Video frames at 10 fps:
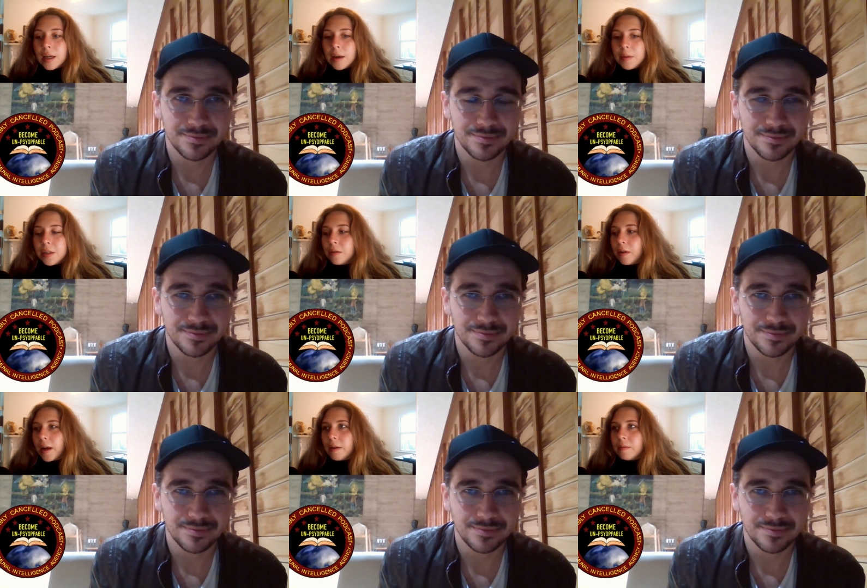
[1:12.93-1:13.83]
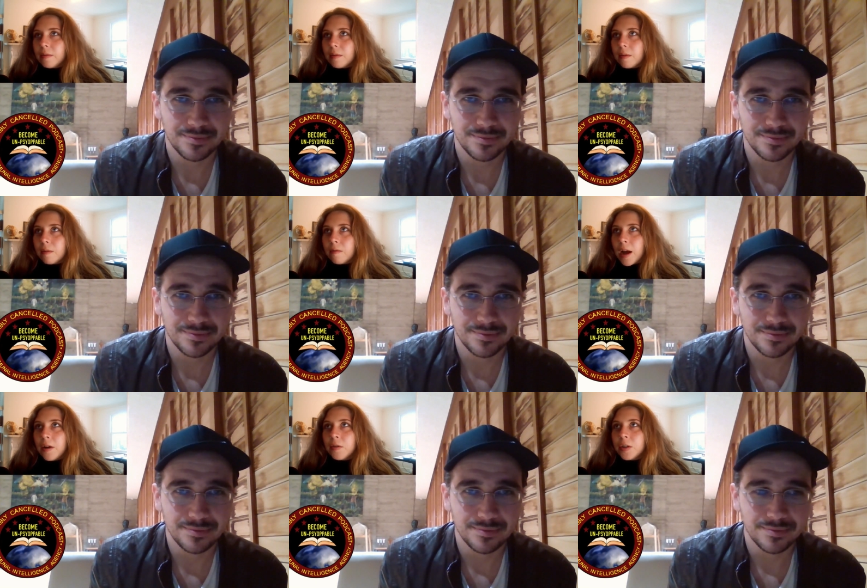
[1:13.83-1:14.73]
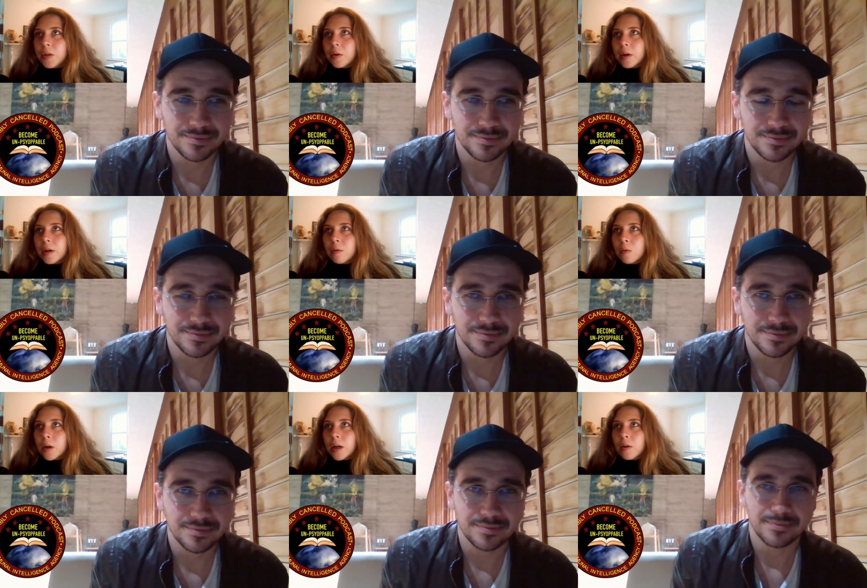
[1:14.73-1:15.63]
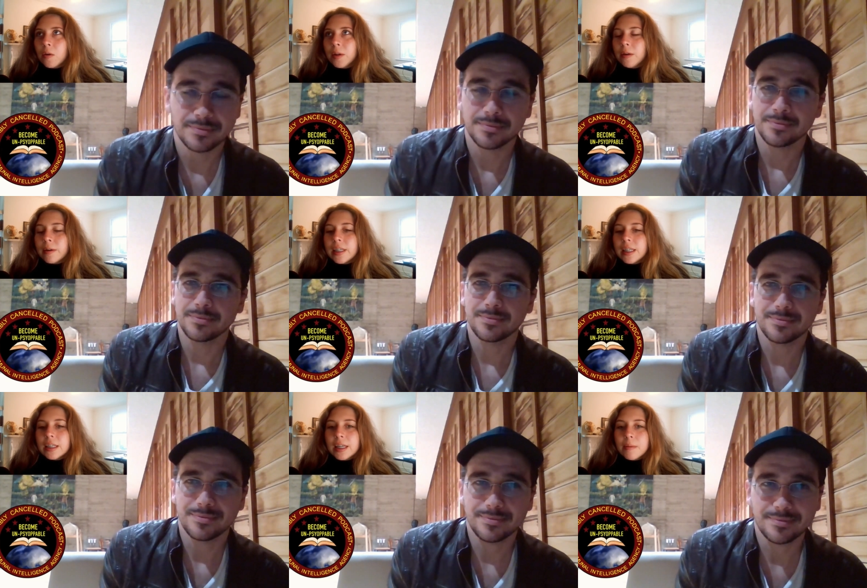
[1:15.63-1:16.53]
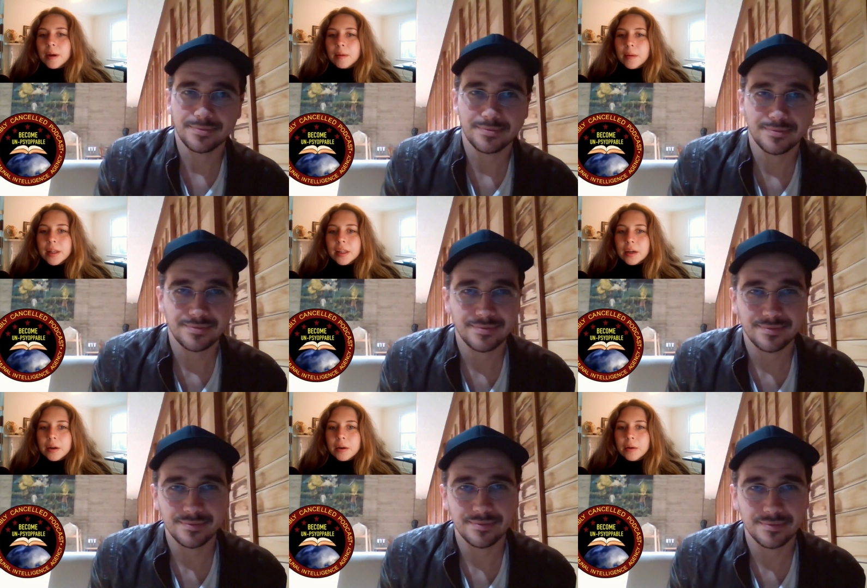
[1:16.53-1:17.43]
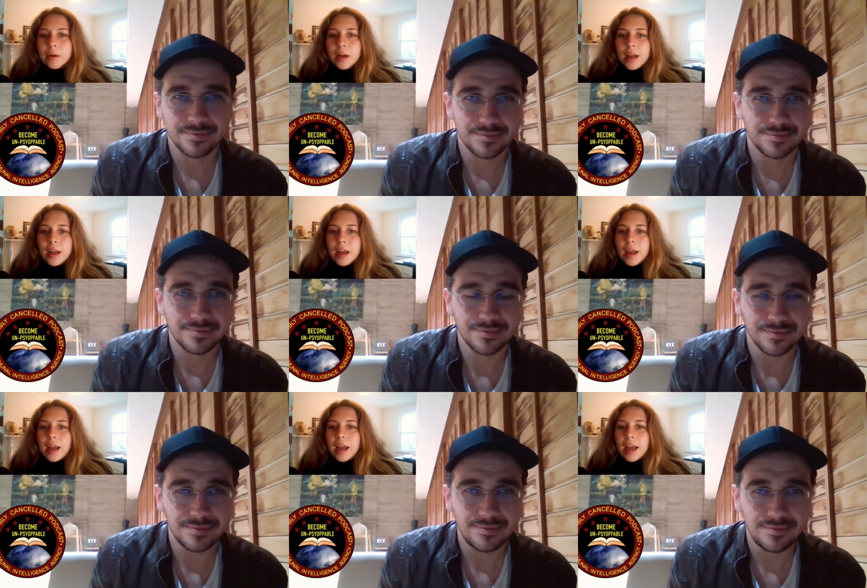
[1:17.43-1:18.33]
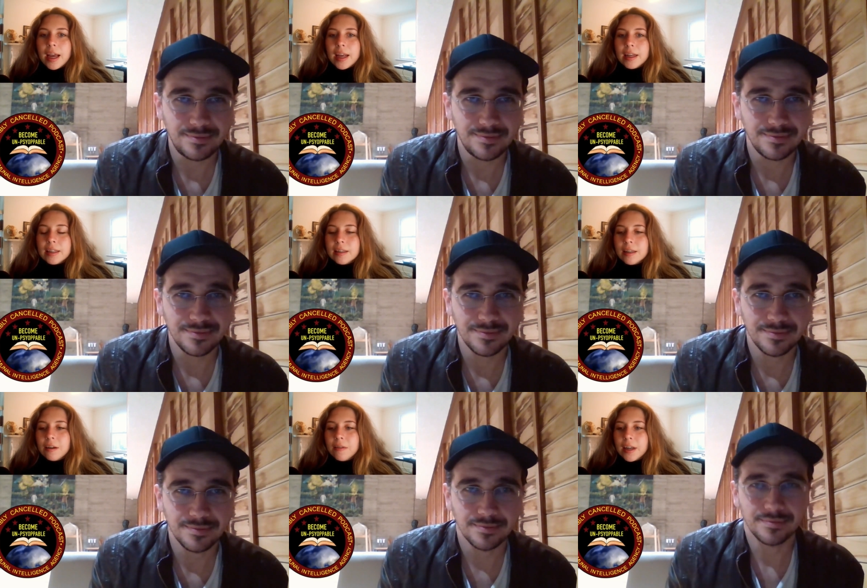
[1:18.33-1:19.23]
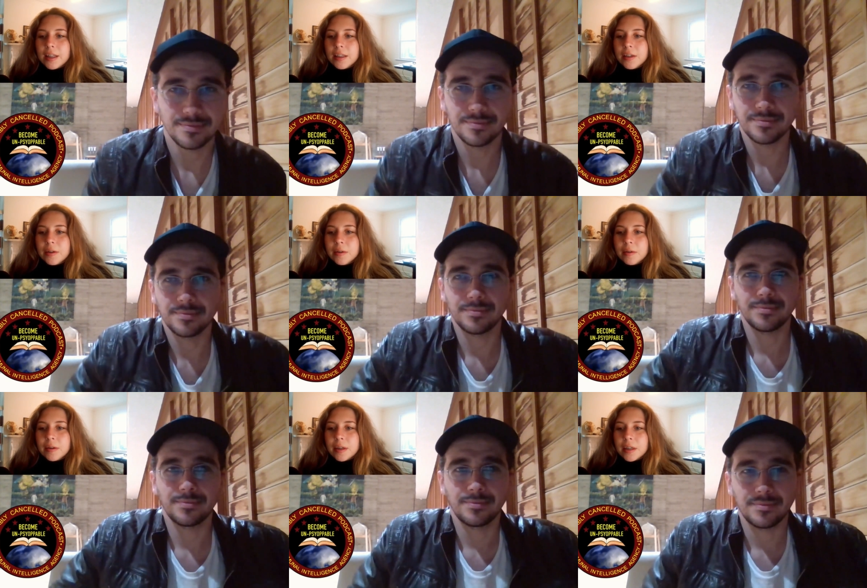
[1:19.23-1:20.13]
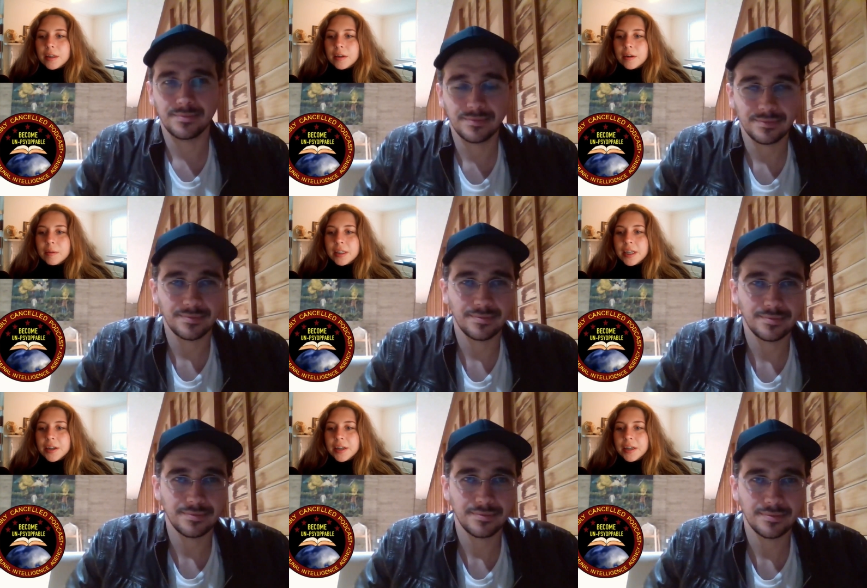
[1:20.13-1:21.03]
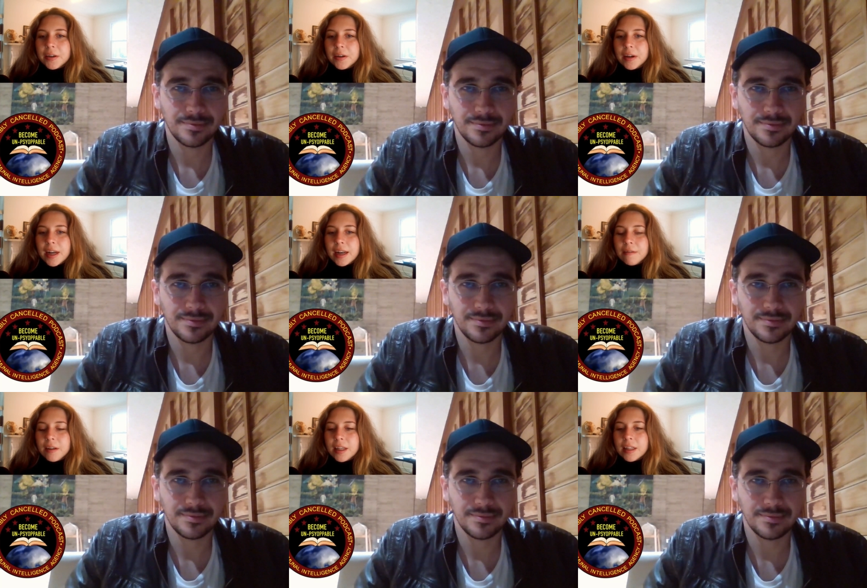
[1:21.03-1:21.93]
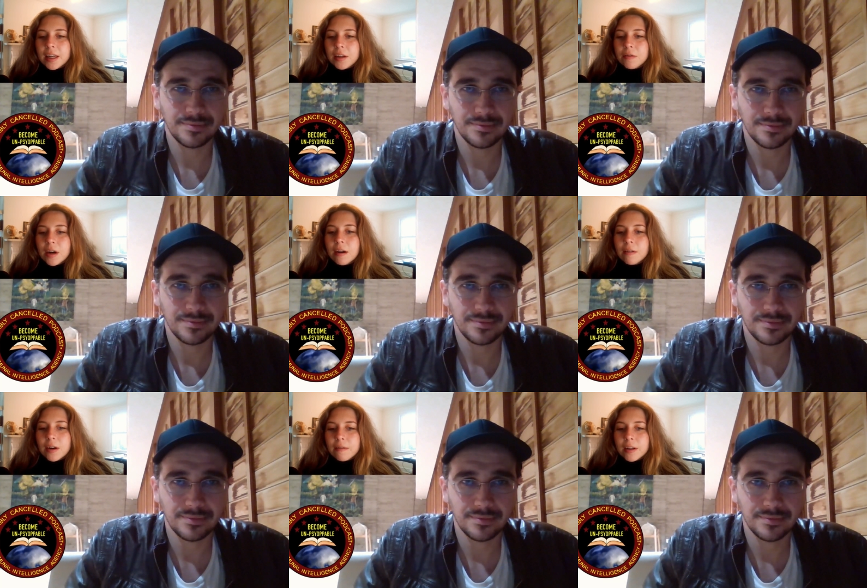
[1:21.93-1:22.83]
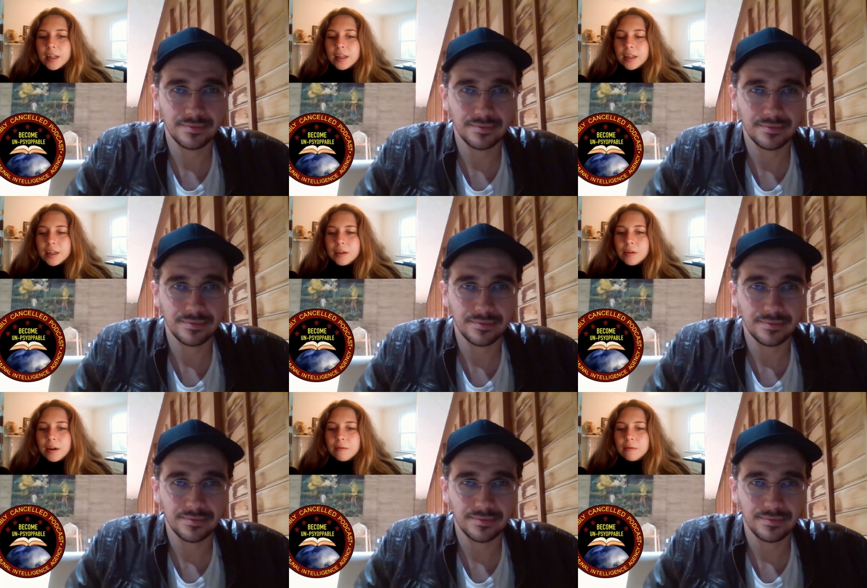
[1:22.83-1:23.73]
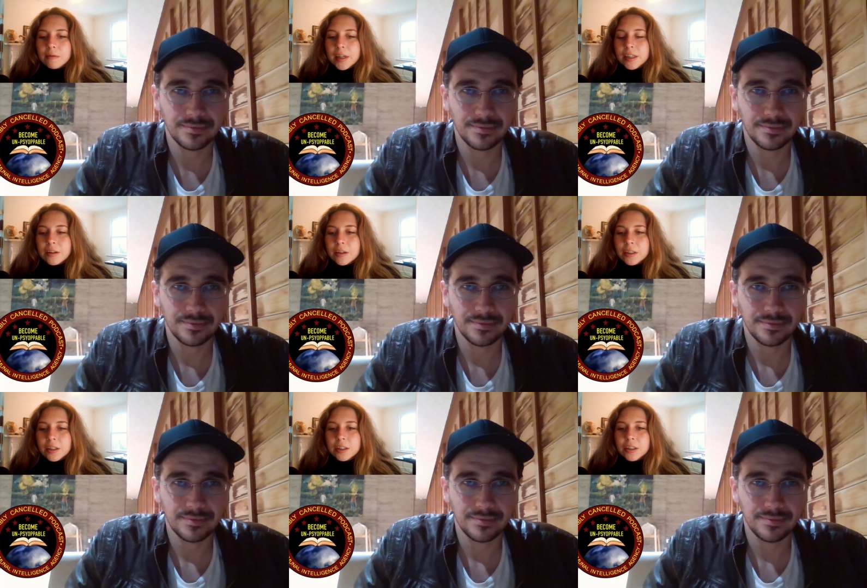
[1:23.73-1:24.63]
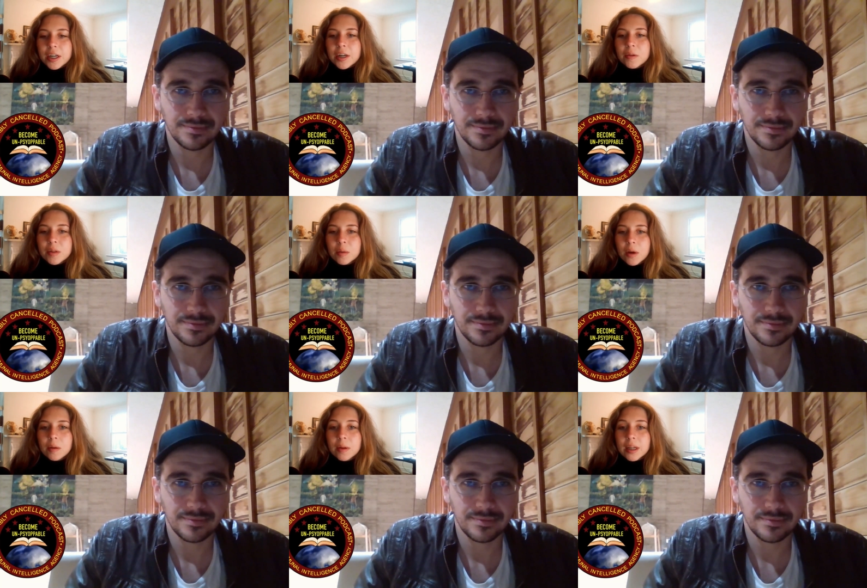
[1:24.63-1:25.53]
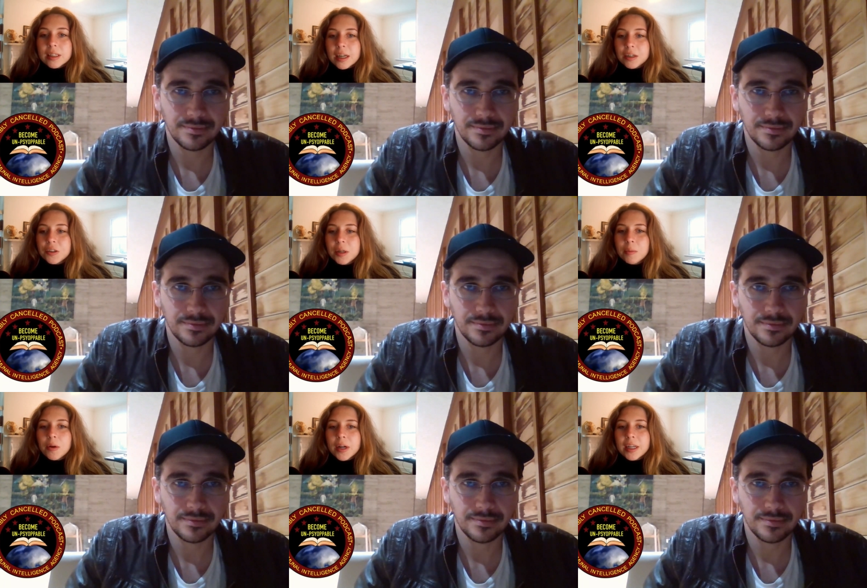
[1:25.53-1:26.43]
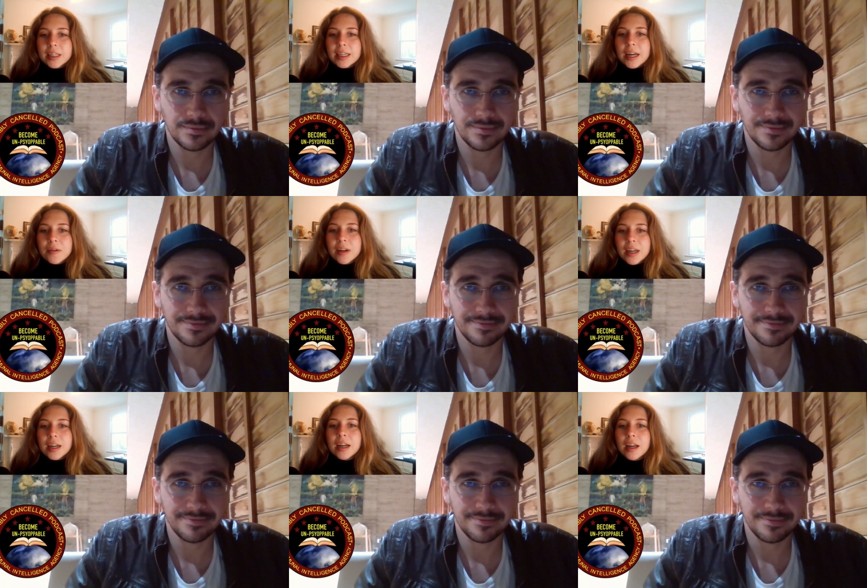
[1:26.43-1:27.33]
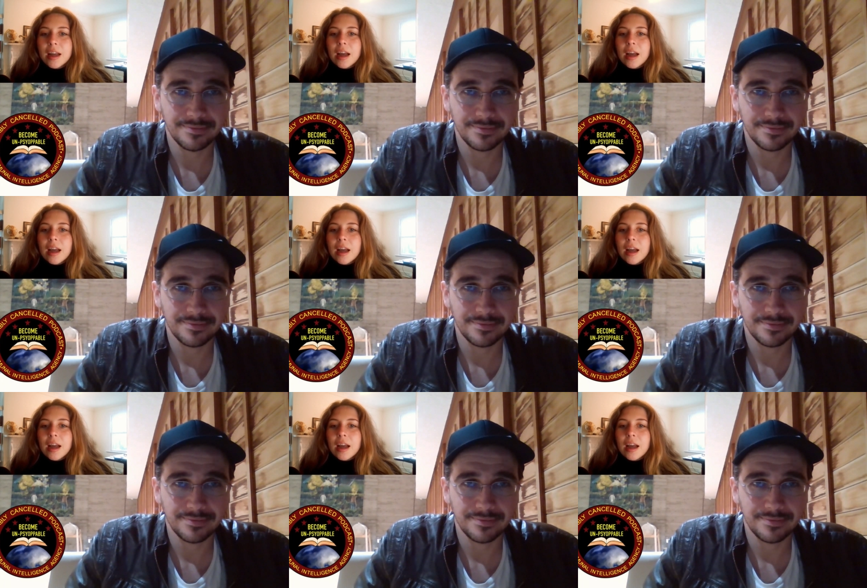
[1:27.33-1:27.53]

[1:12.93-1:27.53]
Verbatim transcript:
Speaker 1: Yeah, me too. I found your work only recently, about a month ago, and delving into your material and everything that you've covered, everything that you have researched and shared with the public, it's actually pretty astounding